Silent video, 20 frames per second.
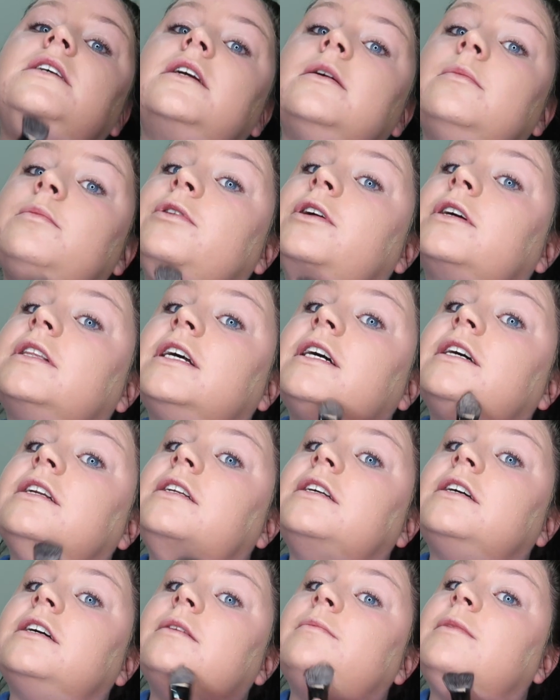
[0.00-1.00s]
Gonna bring
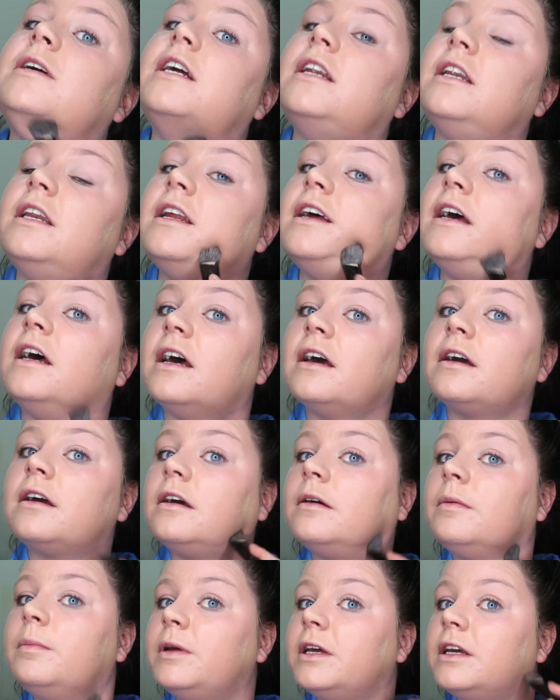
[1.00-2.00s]
that down my
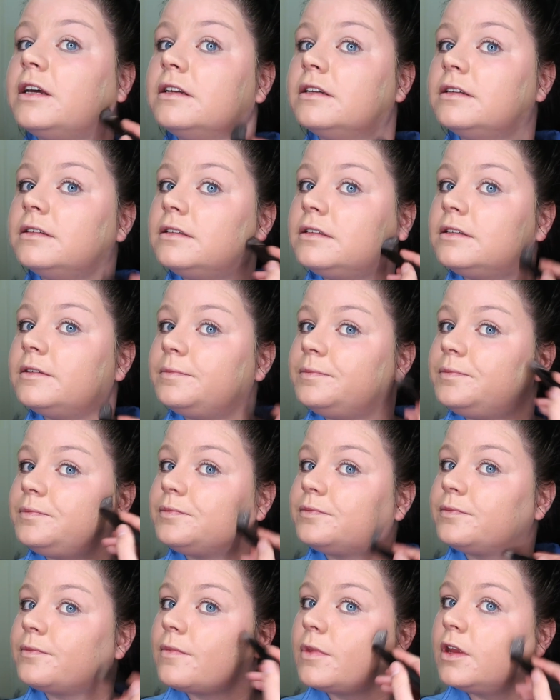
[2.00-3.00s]
neck because
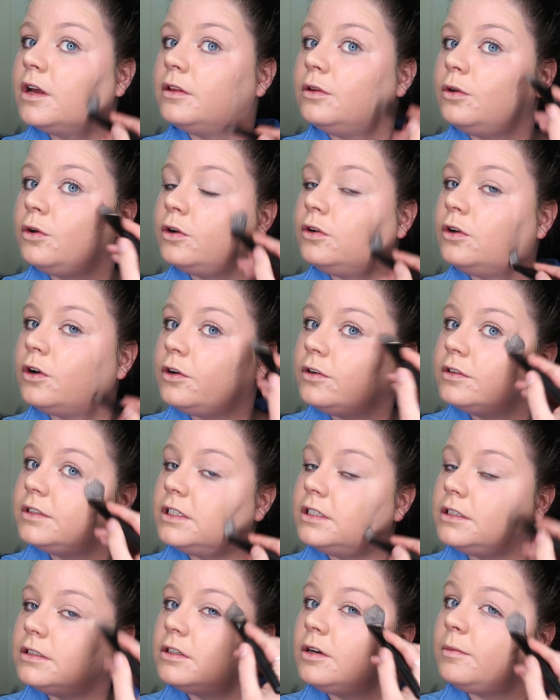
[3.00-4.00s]
Lord knows
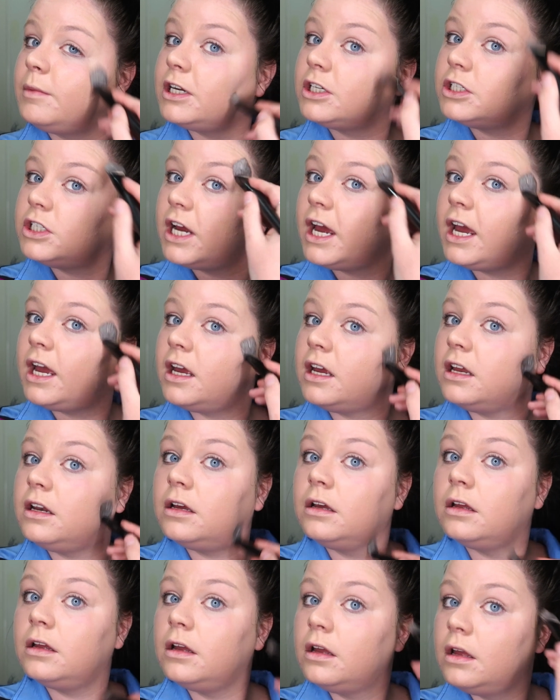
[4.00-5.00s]
it is not my
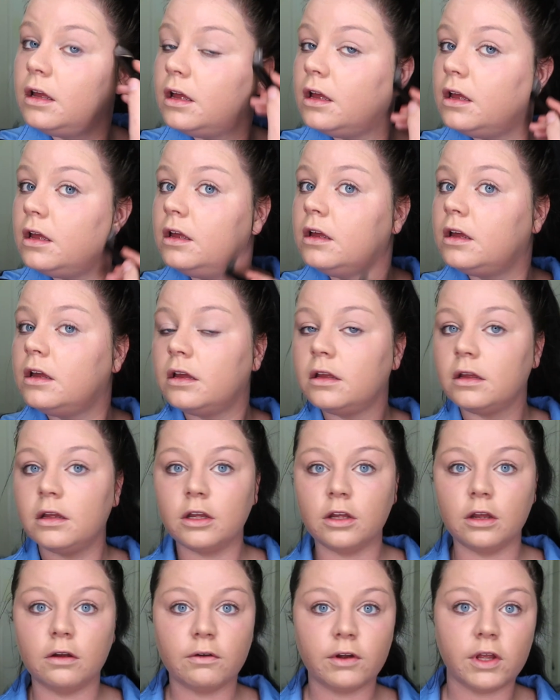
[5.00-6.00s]
shade.
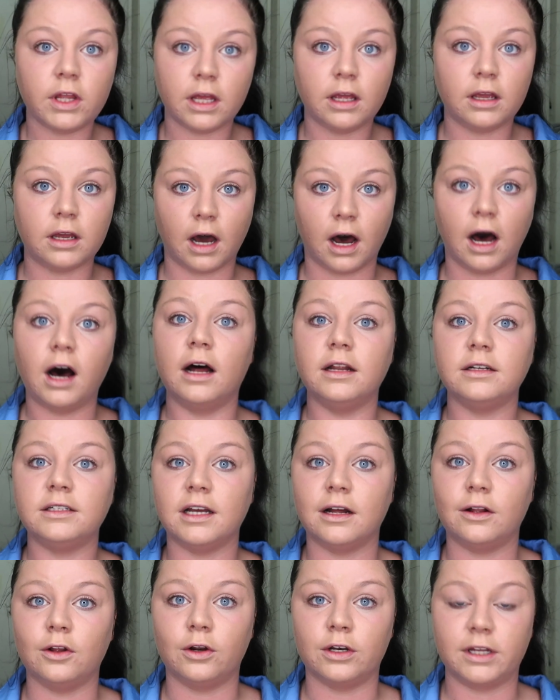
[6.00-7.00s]
You really can't
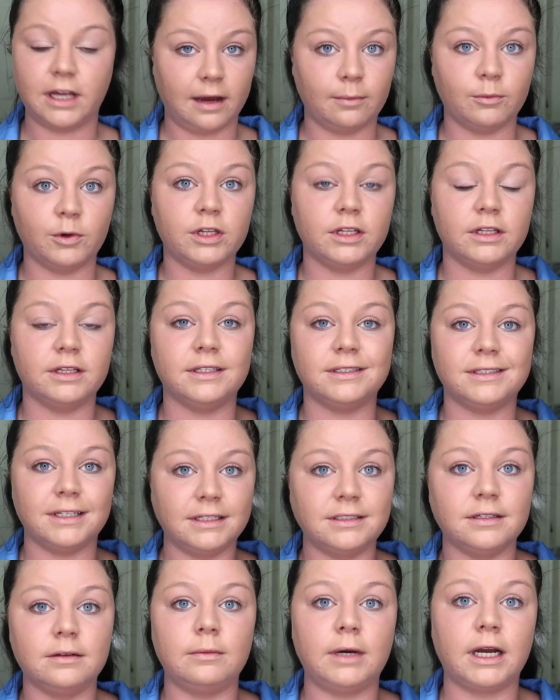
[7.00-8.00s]
tell on camera that this
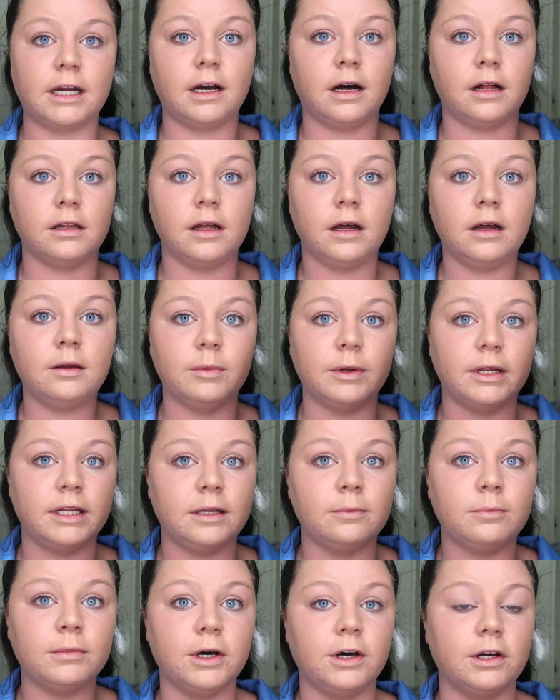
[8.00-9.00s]
isn't my color, but
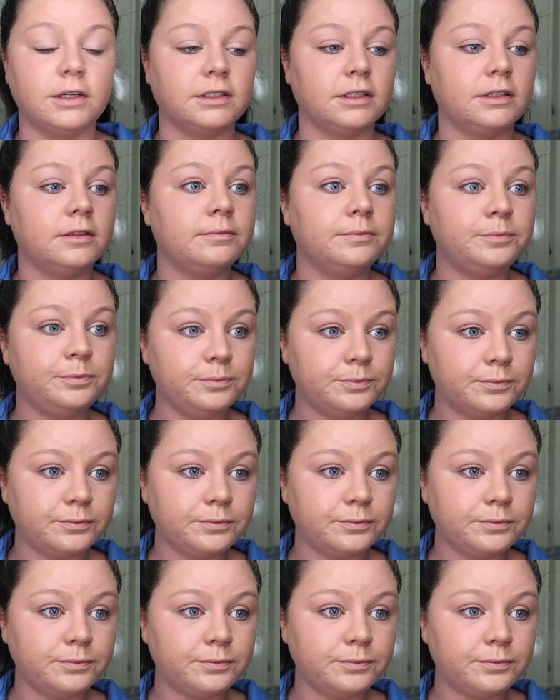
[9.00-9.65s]
in person